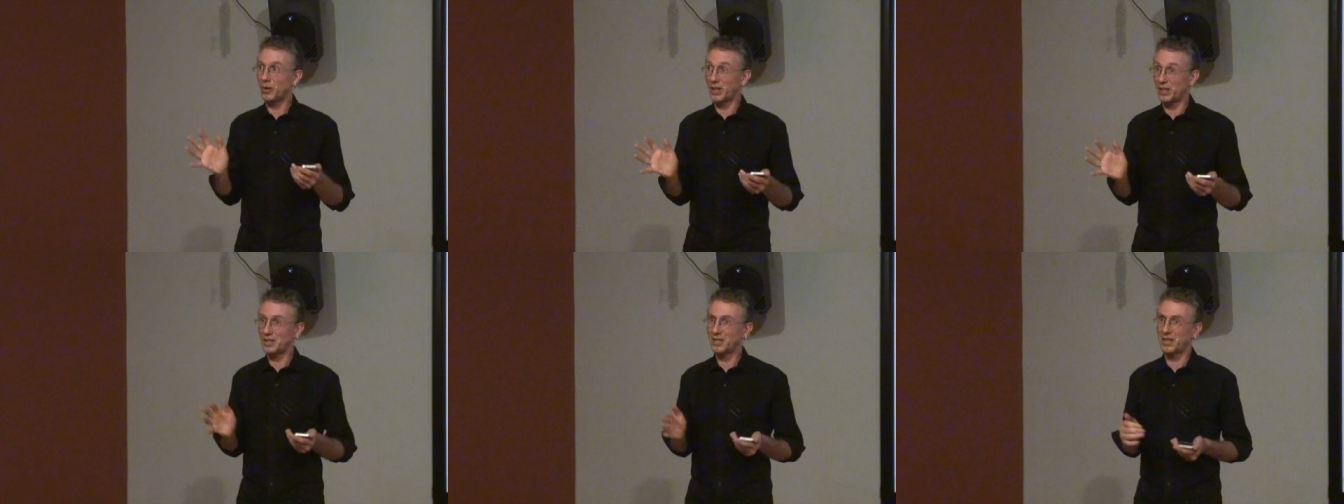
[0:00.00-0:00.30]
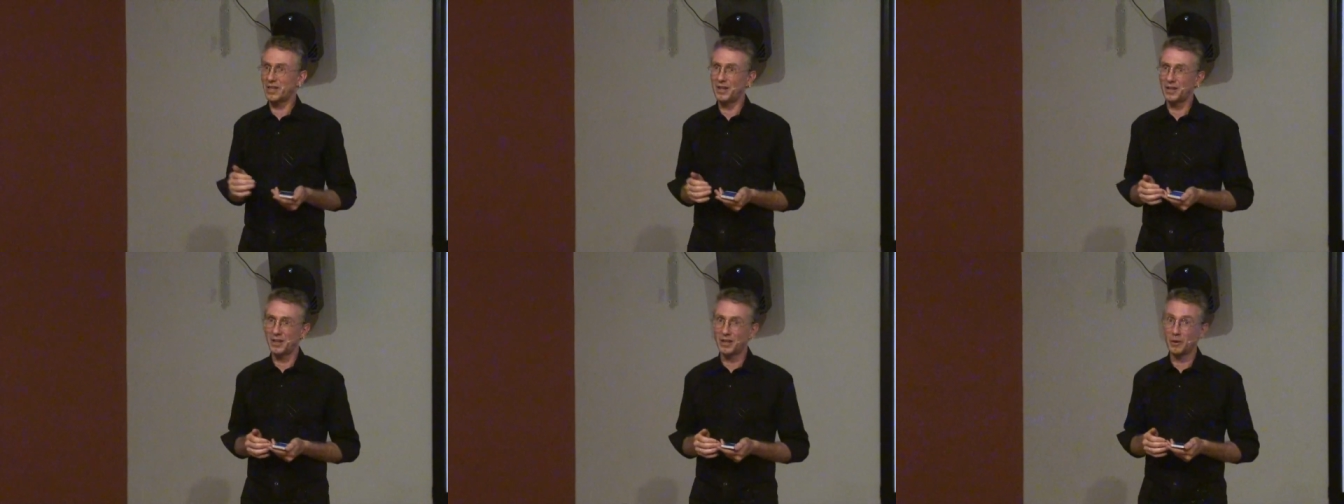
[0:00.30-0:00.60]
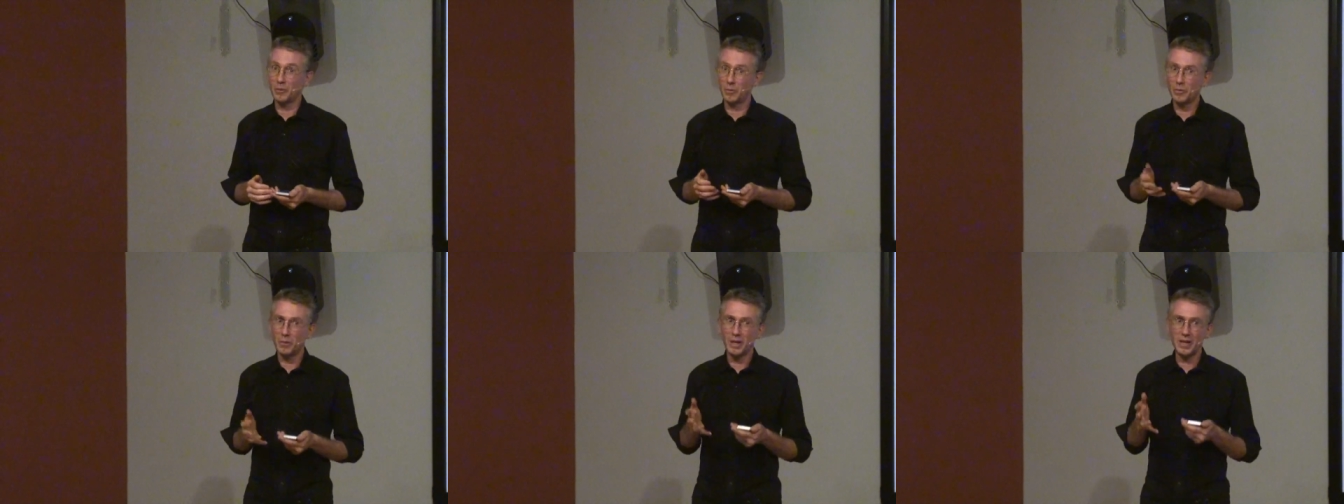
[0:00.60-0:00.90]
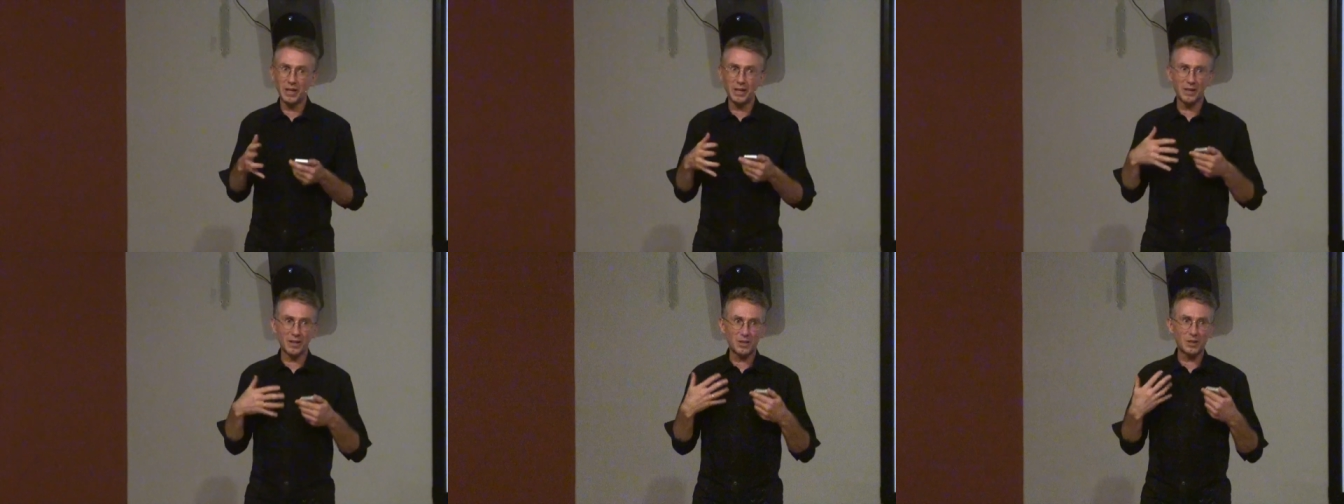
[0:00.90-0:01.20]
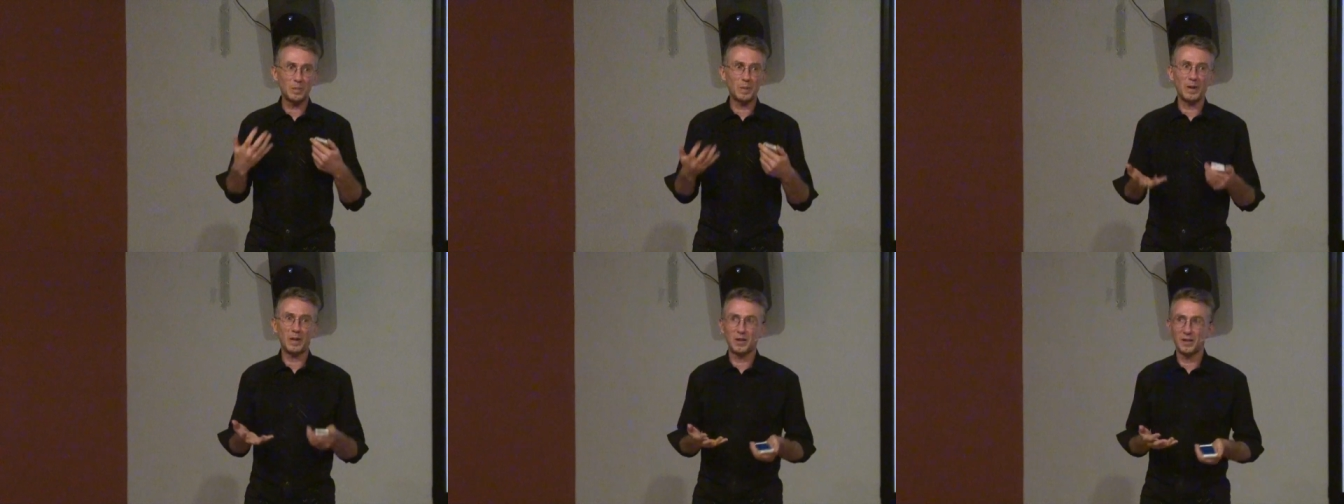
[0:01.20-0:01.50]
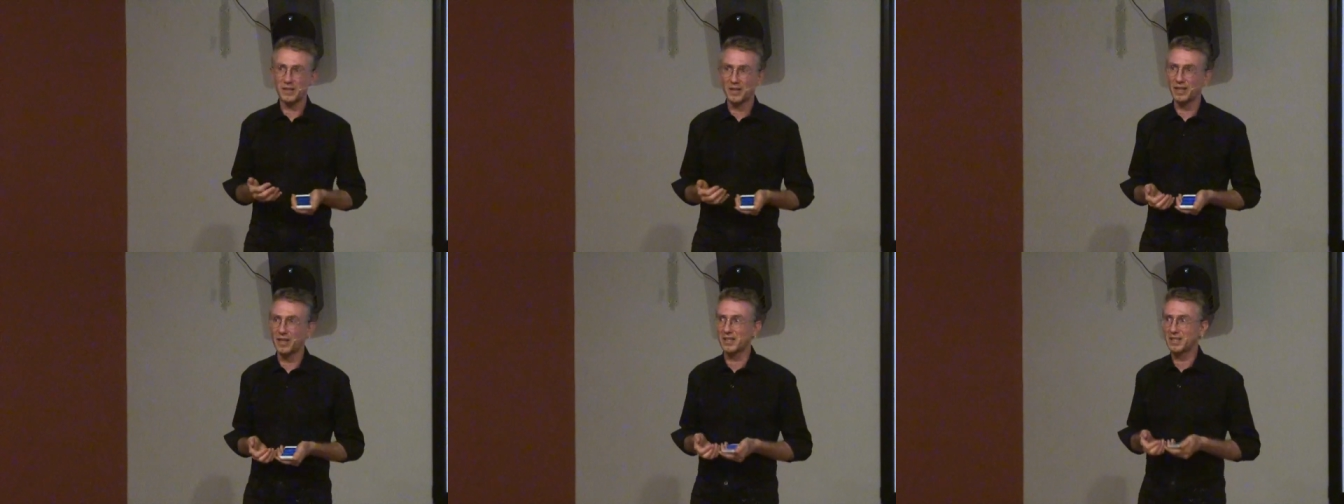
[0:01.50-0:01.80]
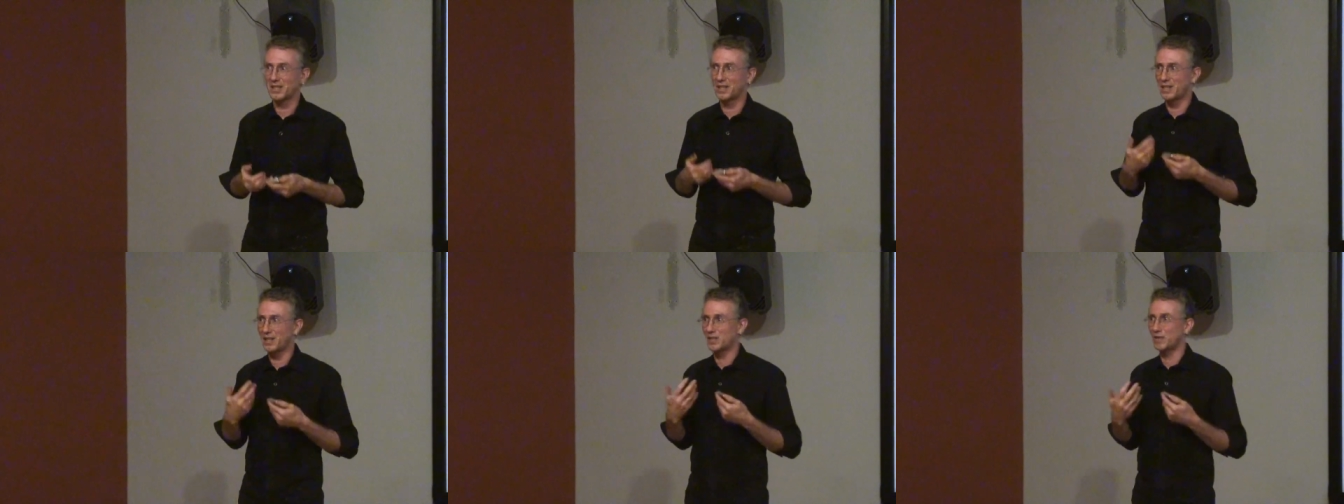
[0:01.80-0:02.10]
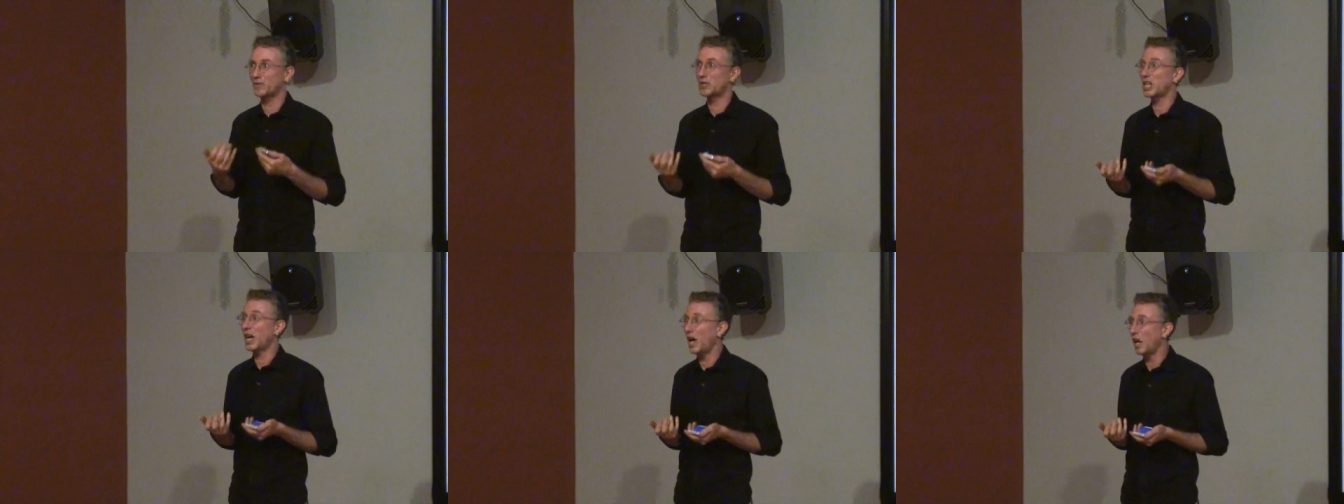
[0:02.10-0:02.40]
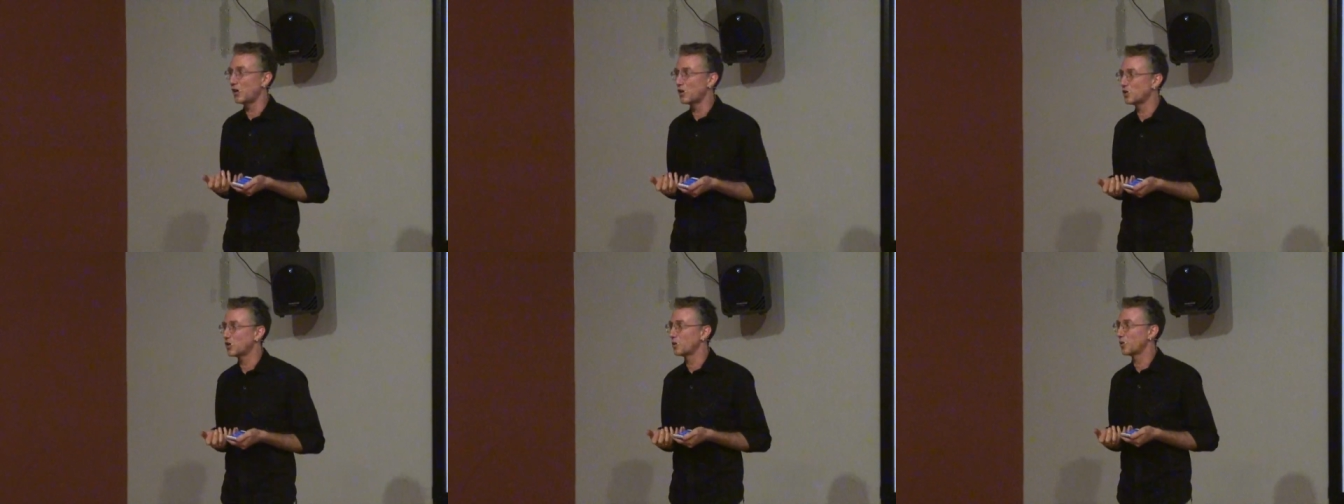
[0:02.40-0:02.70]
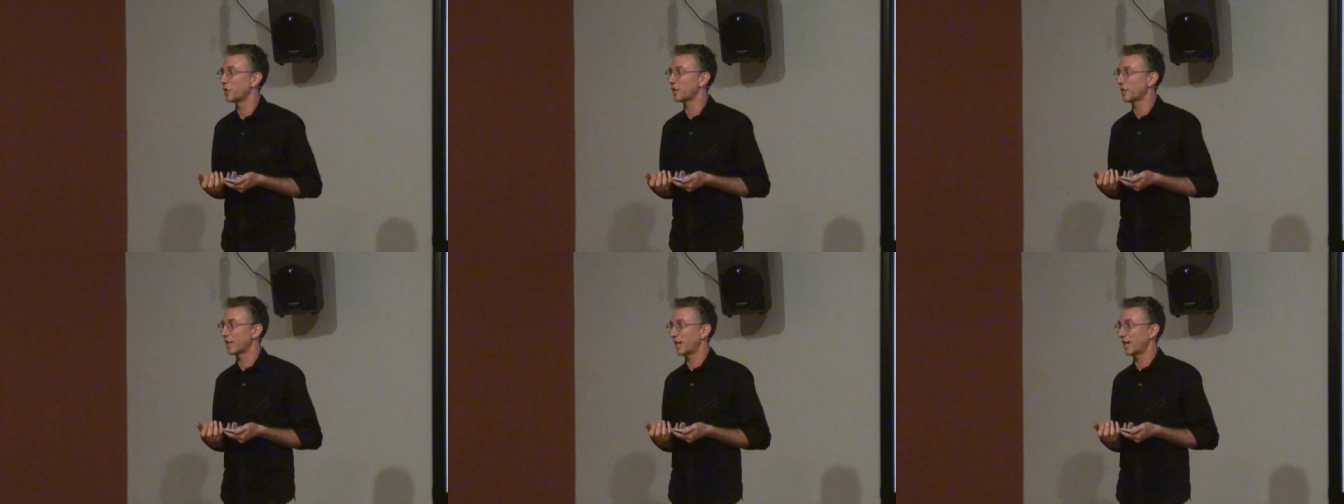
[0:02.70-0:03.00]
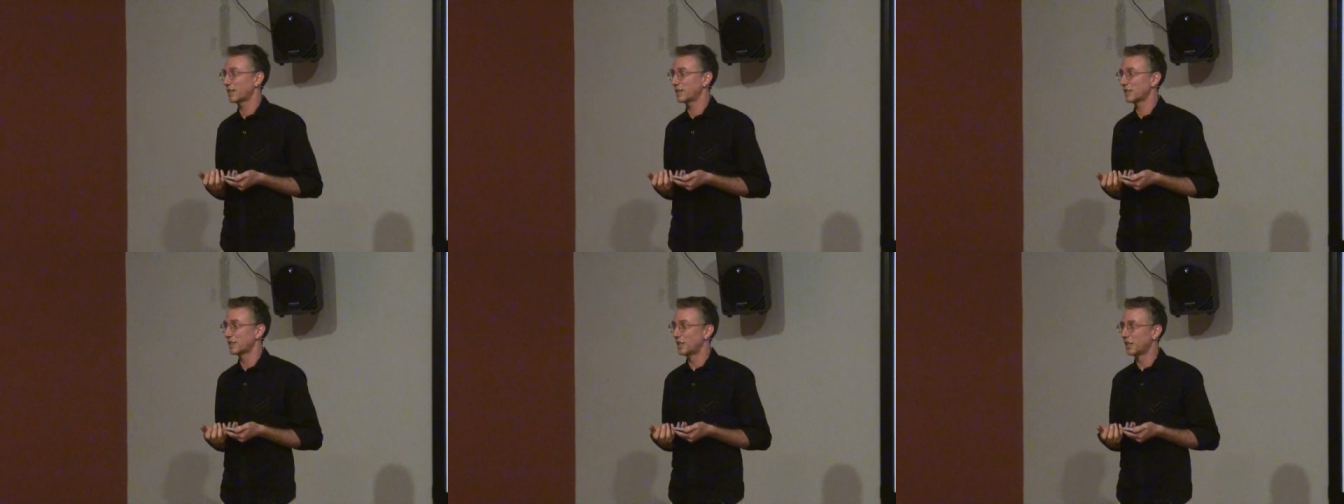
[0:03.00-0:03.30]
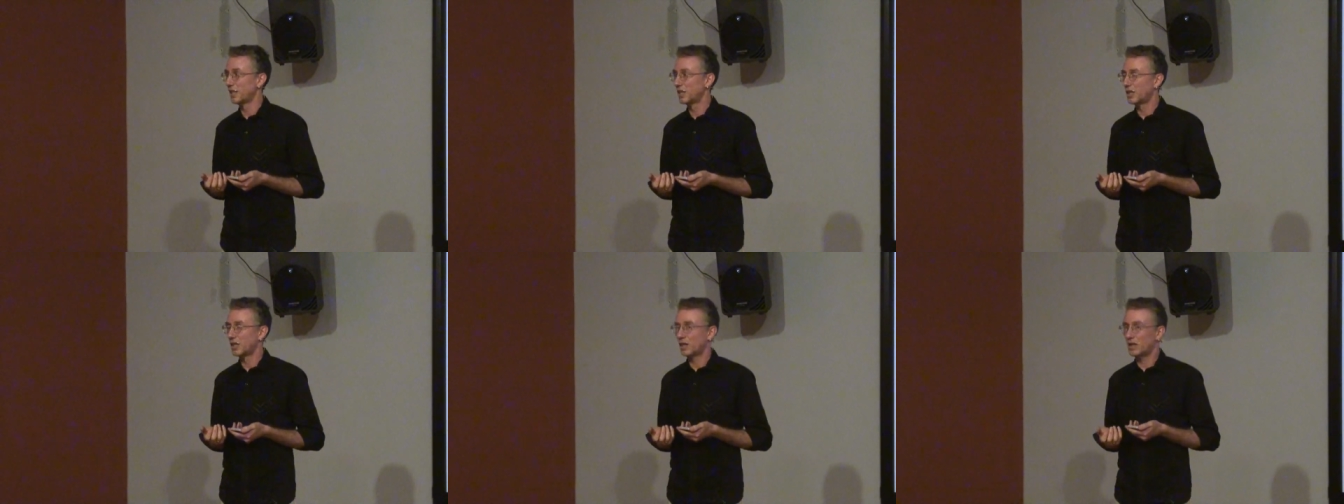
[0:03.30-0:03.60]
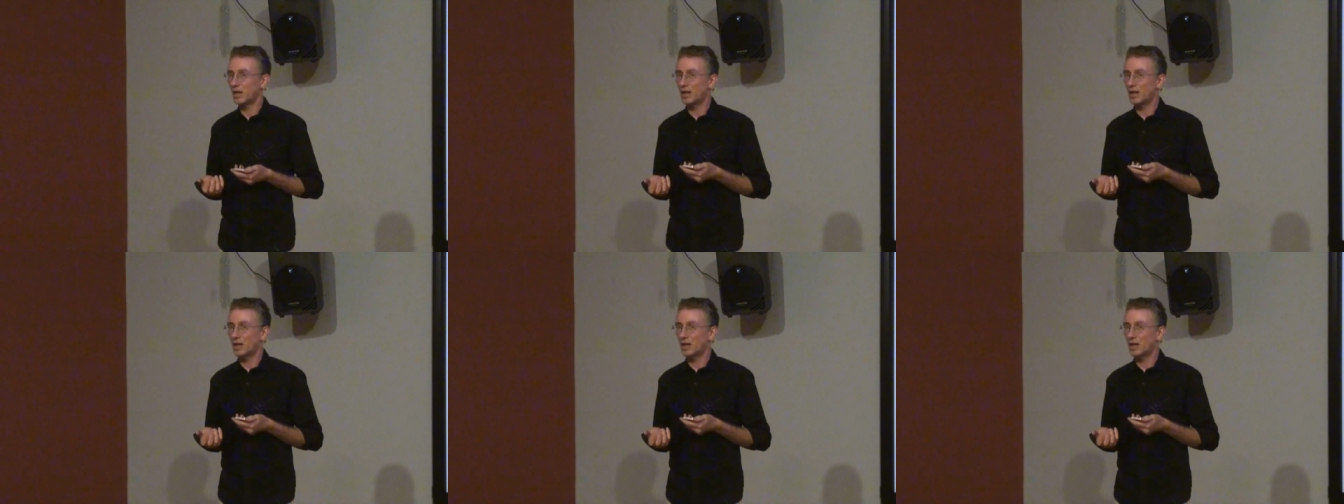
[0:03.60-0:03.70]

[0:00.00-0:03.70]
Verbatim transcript: you know, when I started, I really experienced lots and lots of challenge doing that